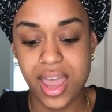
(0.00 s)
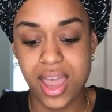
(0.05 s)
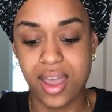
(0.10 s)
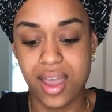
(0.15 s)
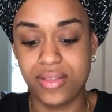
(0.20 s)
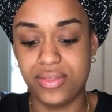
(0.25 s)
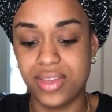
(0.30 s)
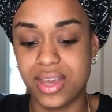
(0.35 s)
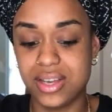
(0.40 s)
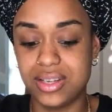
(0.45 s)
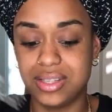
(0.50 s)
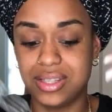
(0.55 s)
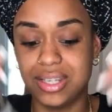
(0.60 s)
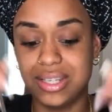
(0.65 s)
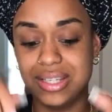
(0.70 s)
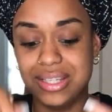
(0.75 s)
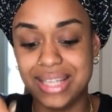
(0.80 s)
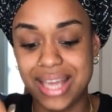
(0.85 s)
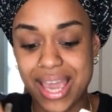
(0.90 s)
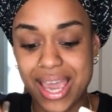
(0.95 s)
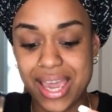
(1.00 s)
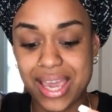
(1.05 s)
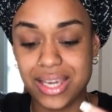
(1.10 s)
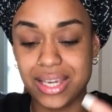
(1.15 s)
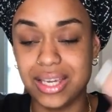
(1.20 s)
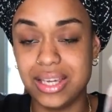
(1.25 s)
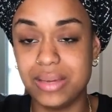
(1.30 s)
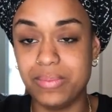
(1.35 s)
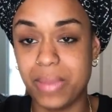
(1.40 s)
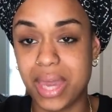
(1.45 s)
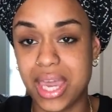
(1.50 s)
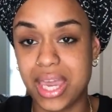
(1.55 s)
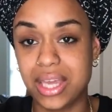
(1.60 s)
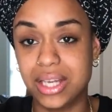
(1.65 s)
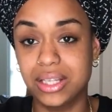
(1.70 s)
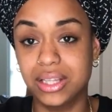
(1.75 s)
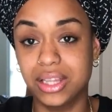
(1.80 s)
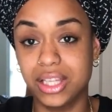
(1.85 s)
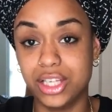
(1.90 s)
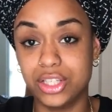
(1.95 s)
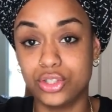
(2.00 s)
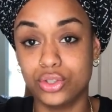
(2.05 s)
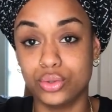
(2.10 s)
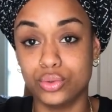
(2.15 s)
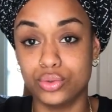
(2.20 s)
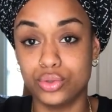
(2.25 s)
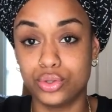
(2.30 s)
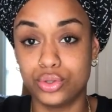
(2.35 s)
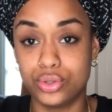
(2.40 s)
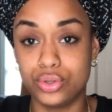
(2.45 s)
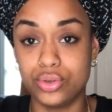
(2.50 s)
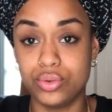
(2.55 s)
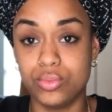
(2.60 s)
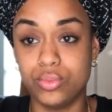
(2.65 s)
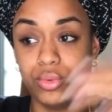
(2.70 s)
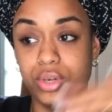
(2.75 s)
And then today he made lentil soup,